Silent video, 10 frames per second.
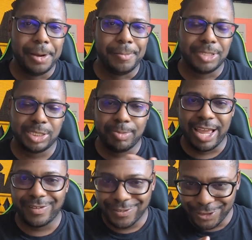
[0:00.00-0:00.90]
just
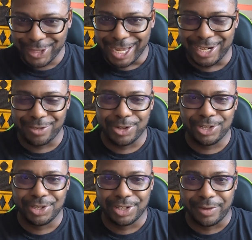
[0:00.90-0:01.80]
math at every
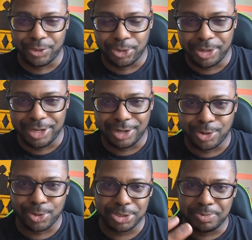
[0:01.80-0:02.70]
level, and of
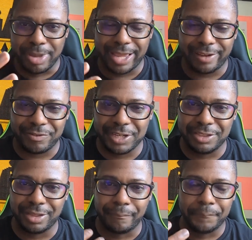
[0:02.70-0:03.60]
course math in
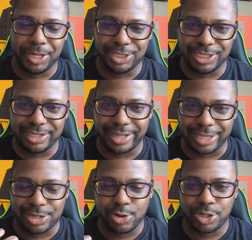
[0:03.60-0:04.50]
the budget that's
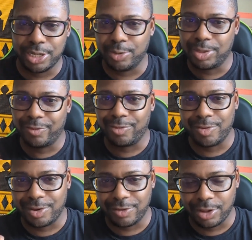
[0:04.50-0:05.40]
associated with
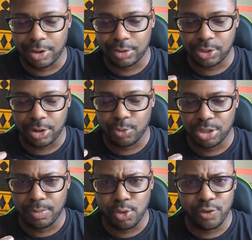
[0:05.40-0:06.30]
with
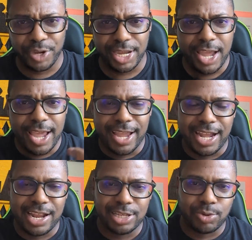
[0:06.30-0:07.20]
the movie,
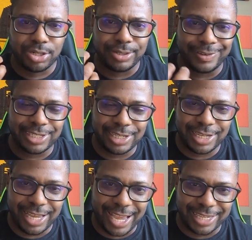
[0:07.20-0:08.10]
as well
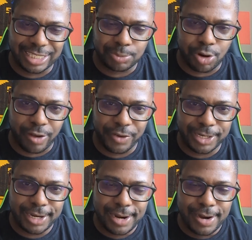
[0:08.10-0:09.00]
as its
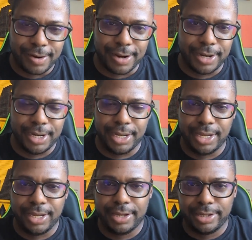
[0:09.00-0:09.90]
profit, right?
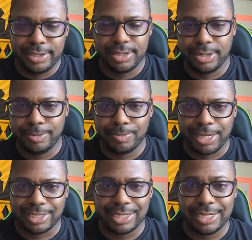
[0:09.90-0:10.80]
And like I
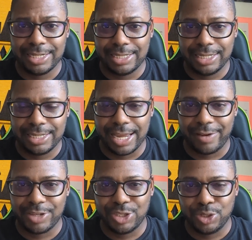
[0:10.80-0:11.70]
said, it did have
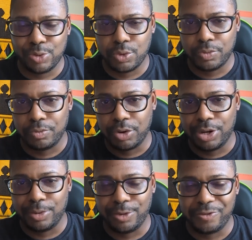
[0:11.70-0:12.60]
a sequel
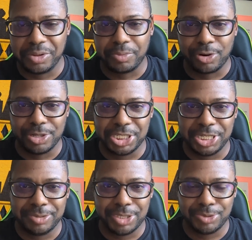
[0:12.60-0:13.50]
with LeBron
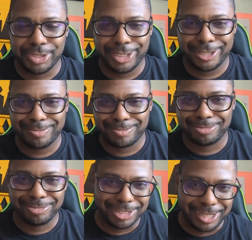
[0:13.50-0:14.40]
James, which
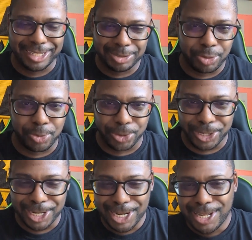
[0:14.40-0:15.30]
that's
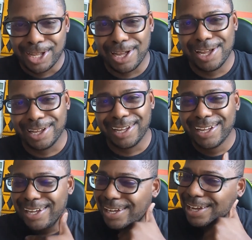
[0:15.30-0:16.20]
appropriate.
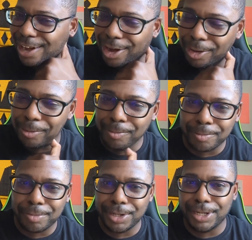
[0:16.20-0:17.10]

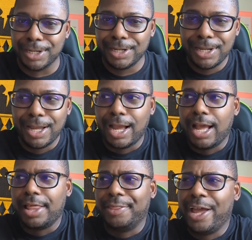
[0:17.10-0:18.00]
But
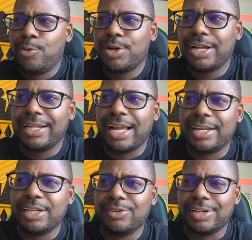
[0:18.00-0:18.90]
that one I
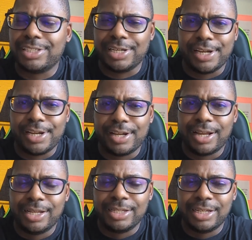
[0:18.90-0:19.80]
didn't see.
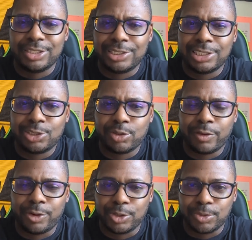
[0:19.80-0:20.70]
I just saw the
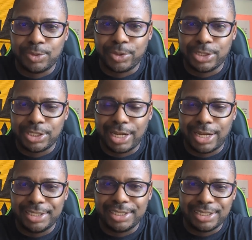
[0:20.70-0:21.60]
first one, which
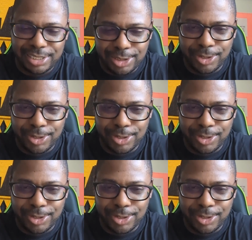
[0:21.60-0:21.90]
I still,